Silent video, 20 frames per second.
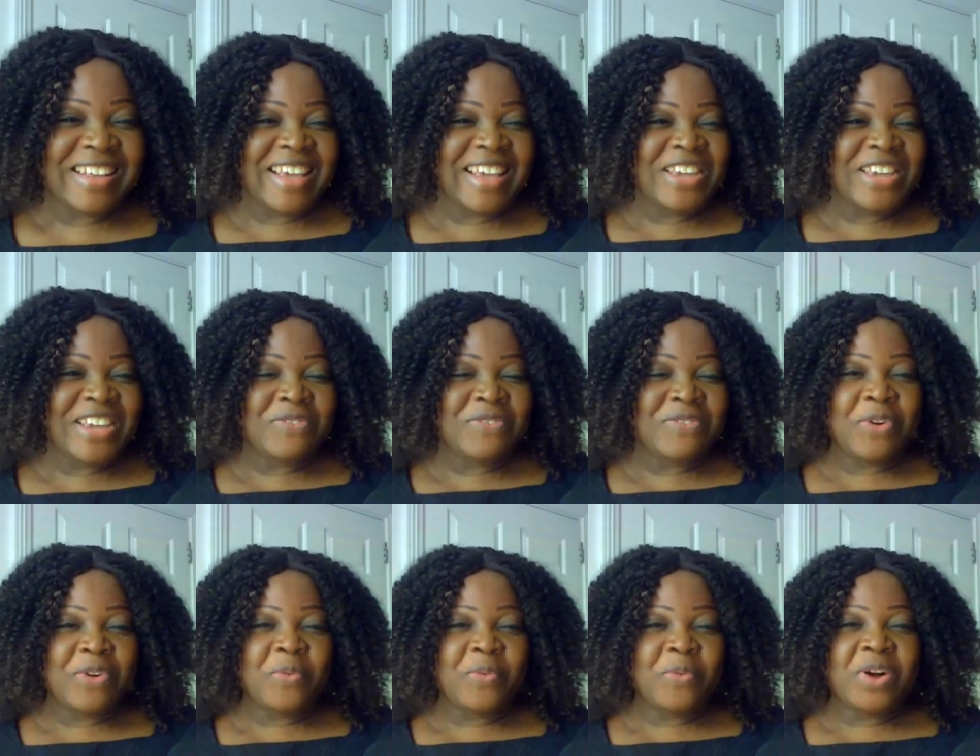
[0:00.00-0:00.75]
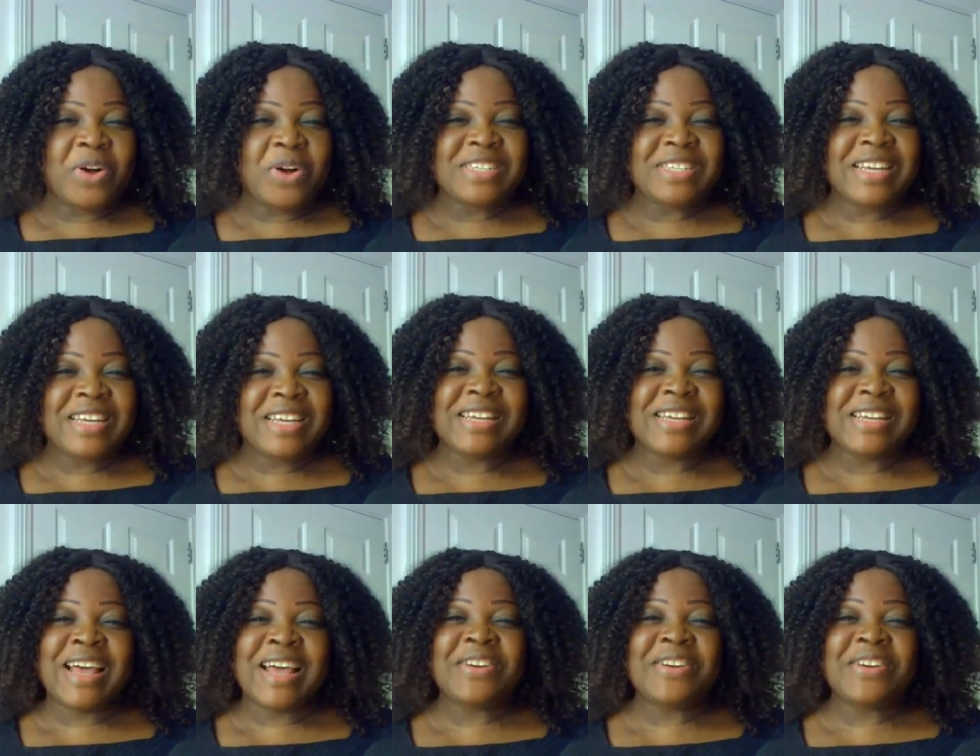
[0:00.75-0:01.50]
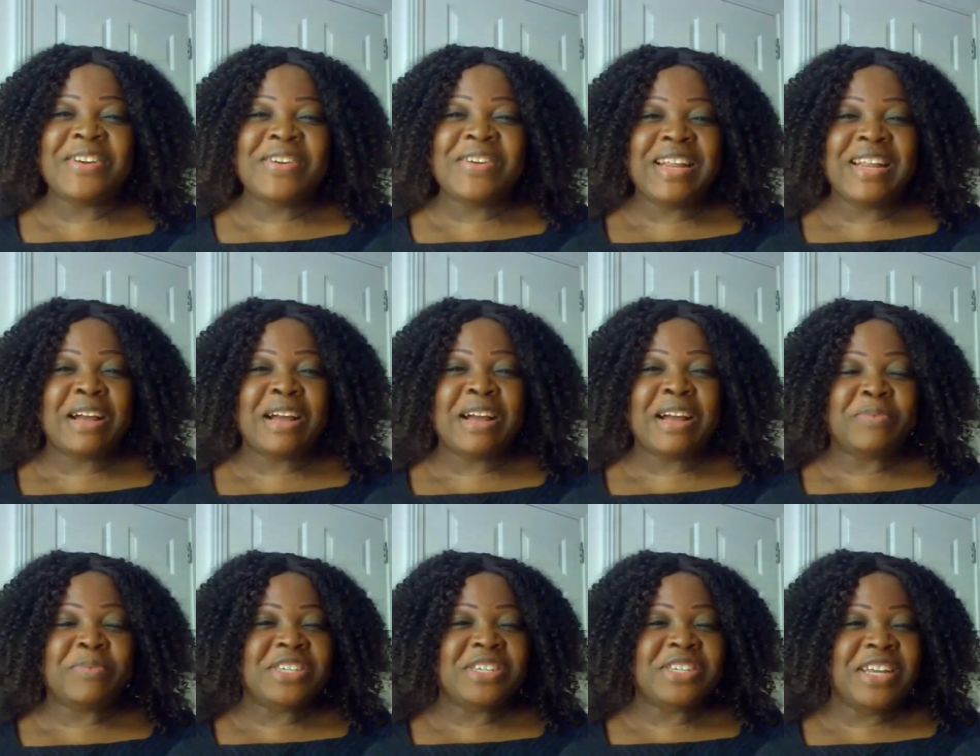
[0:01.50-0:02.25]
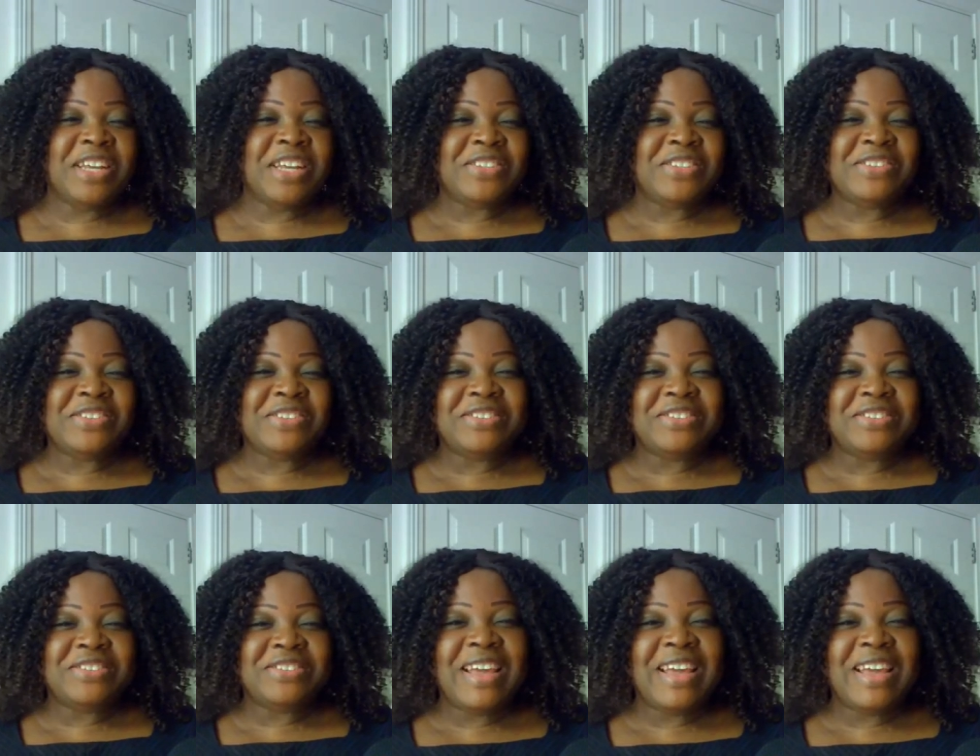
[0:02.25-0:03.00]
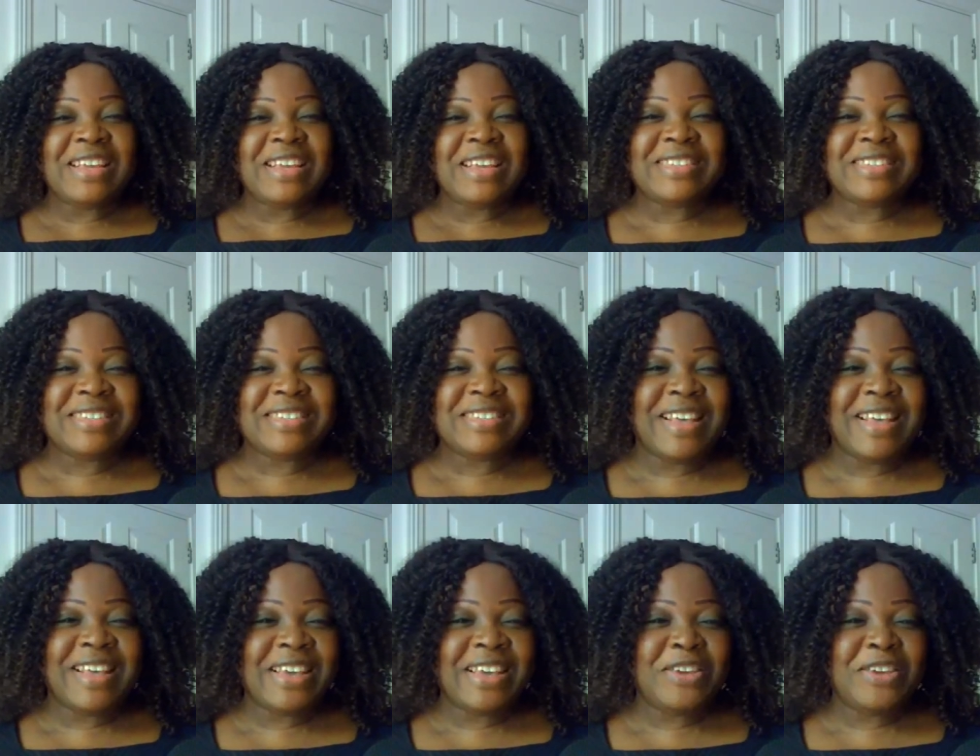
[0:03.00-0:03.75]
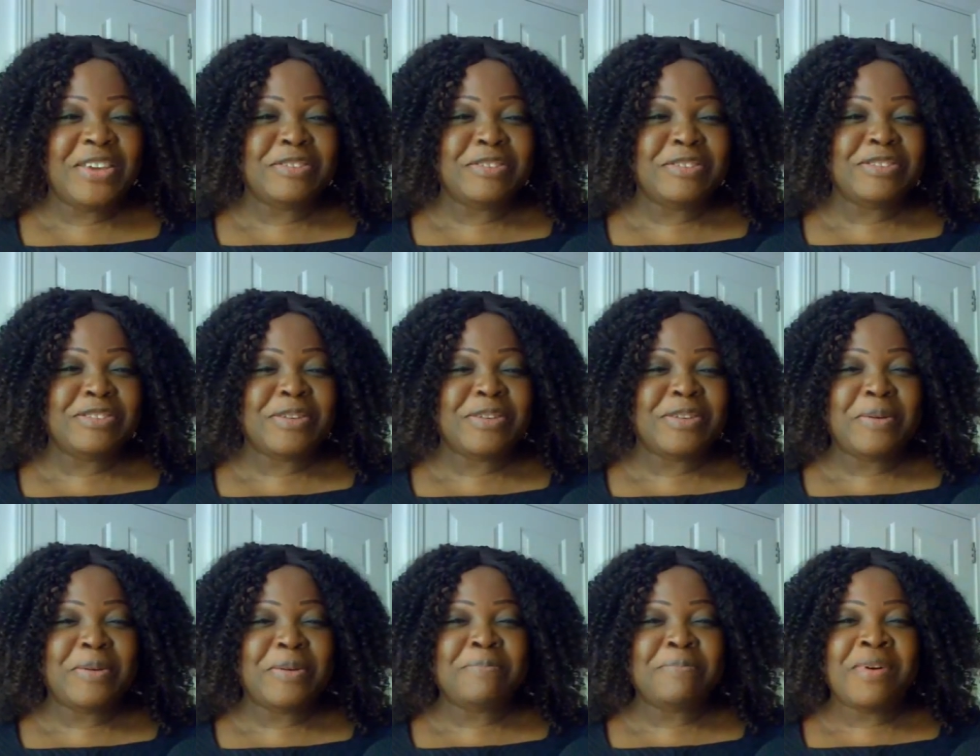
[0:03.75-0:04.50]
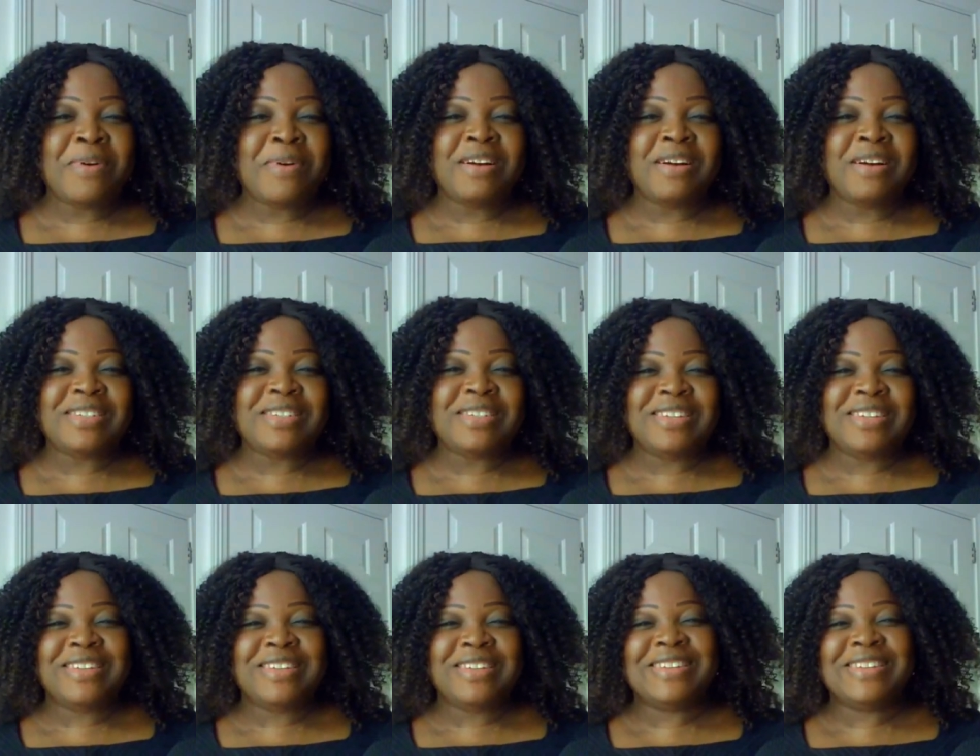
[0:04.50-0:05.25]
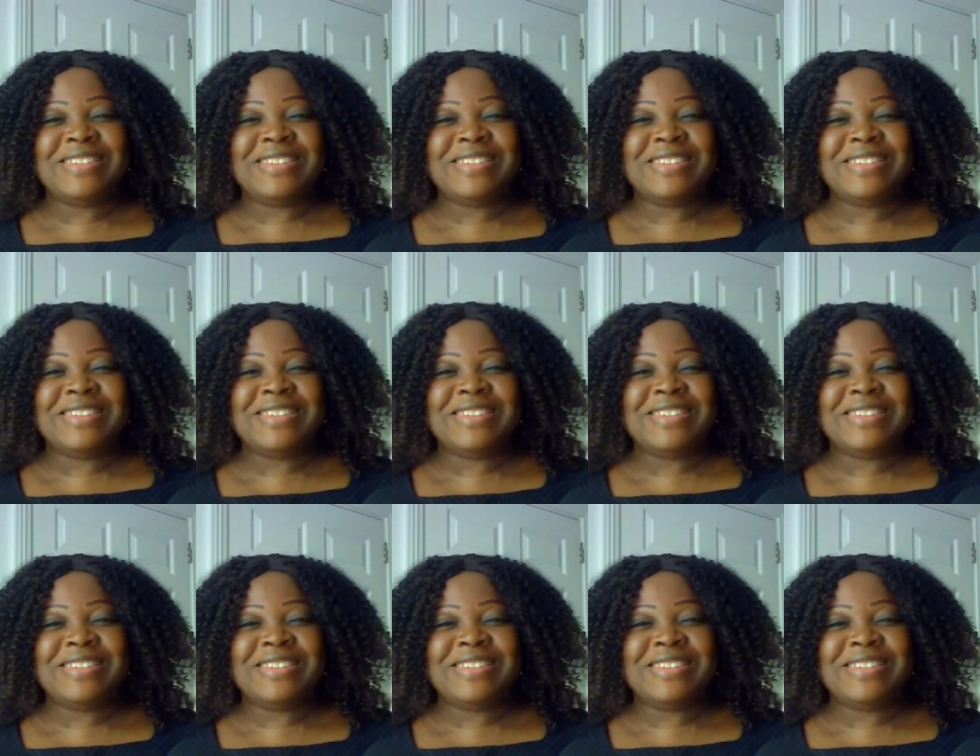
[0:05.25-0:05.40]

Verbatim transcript: Thank you for watching. I really appreciate you, Grace. Thank you so much.